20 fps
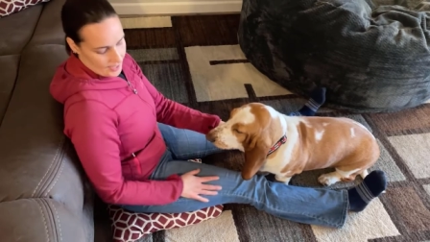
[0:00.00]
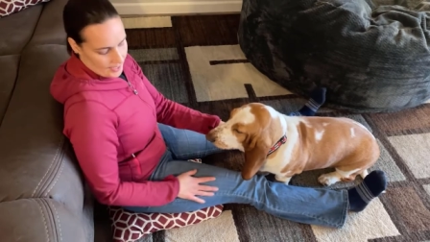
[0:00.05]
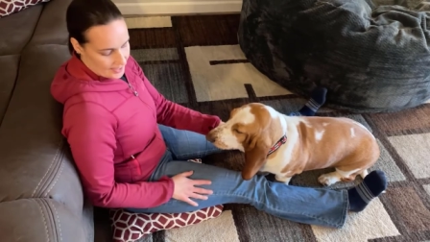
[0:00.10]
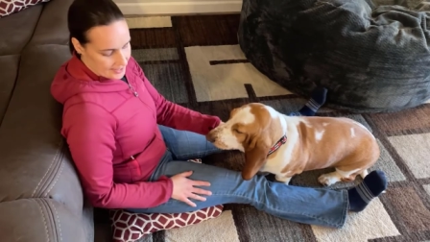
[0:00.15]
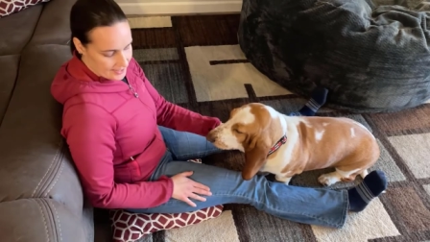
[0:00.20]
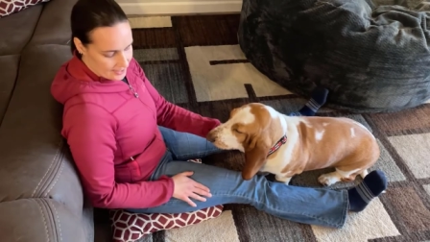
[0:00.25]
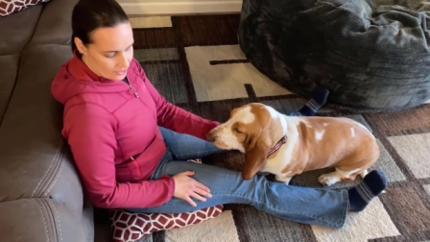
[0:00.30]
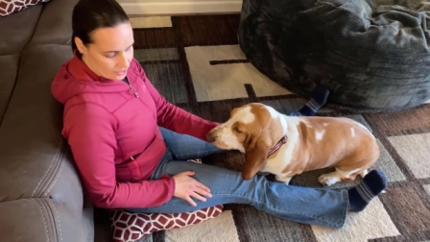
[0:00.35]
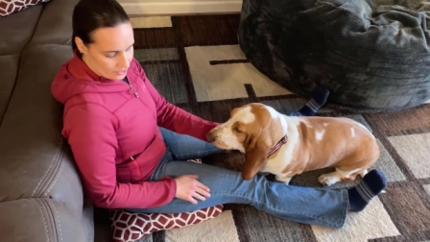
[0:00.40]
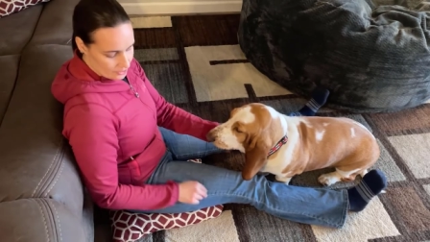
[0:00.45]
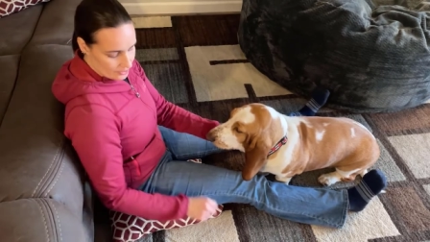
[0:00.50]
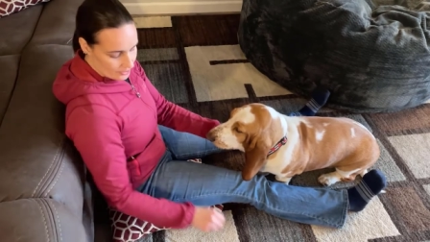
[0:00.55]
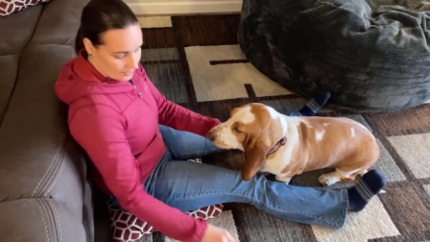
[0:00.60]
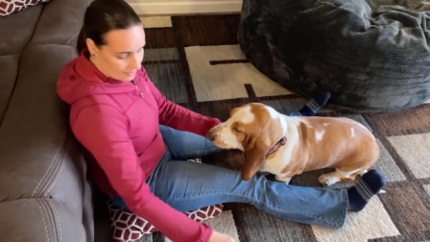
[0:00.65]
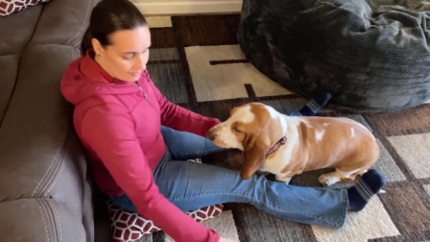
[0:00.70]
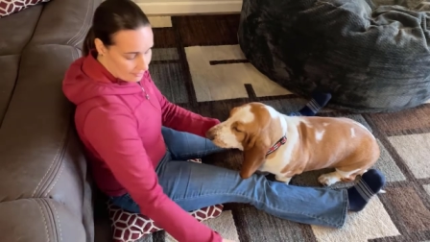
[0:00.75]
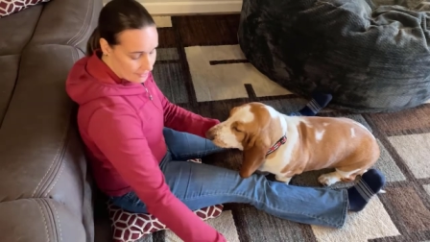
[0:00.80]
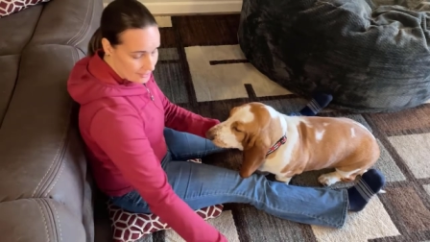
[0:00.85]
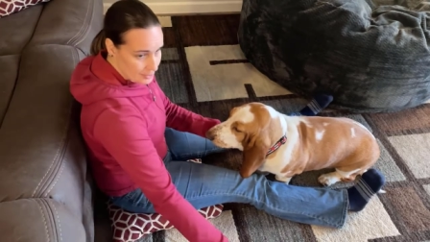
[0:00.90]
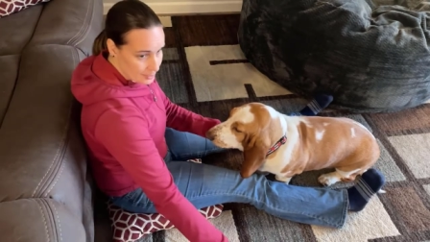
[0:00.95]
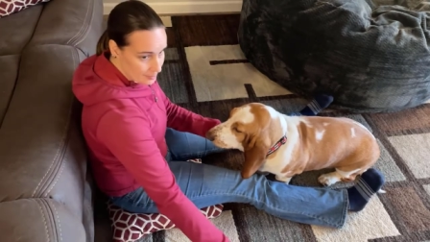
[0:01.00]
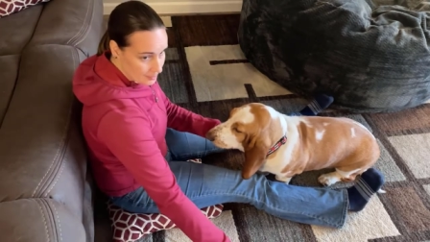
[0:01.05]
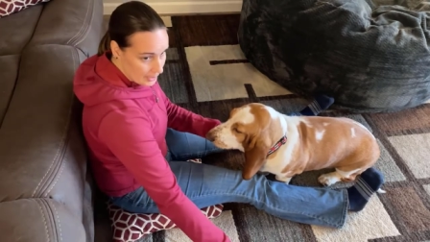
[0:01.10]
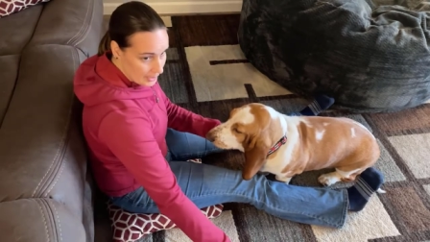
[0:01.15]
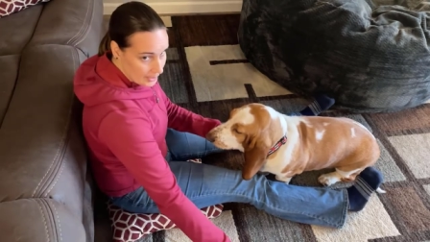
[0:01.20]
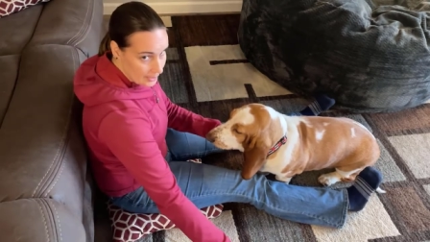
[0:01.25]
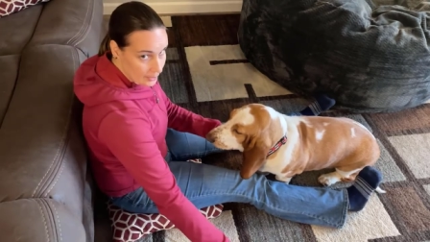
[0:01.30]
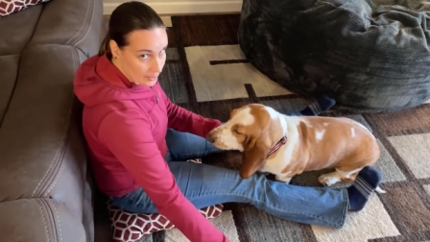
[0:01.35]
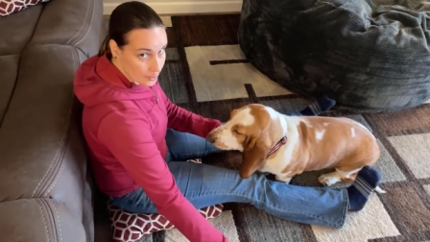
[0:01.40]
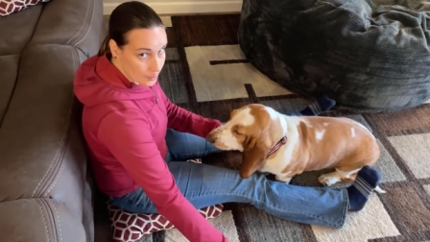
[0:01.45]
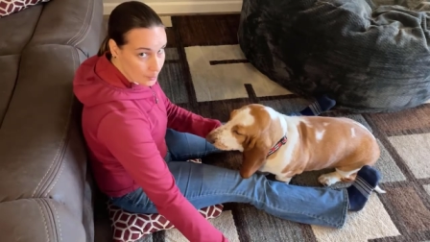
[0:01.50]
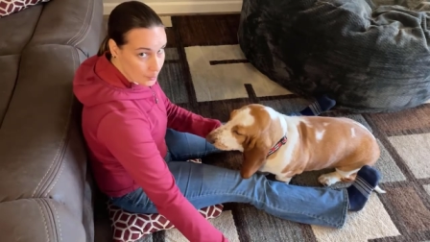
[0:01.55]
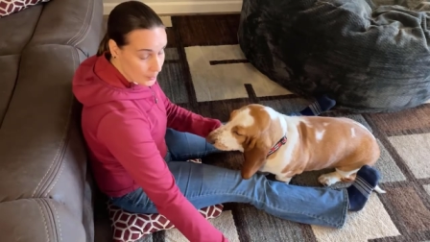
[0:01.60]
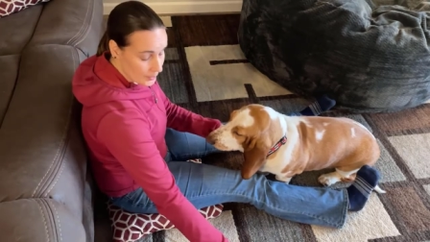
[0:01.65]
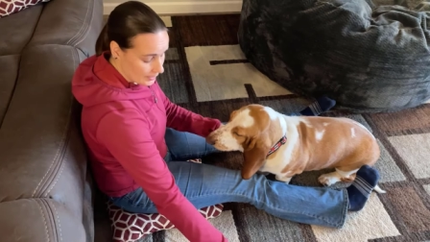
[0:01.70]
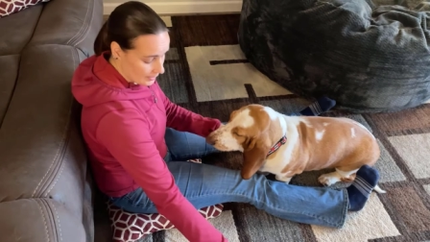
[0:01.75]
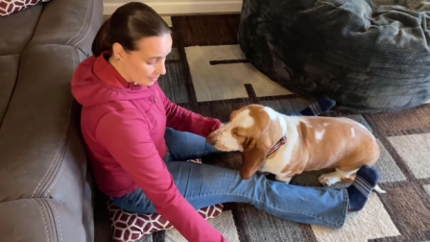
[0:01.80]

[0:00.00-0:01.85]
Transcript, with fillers: as I should have to make her more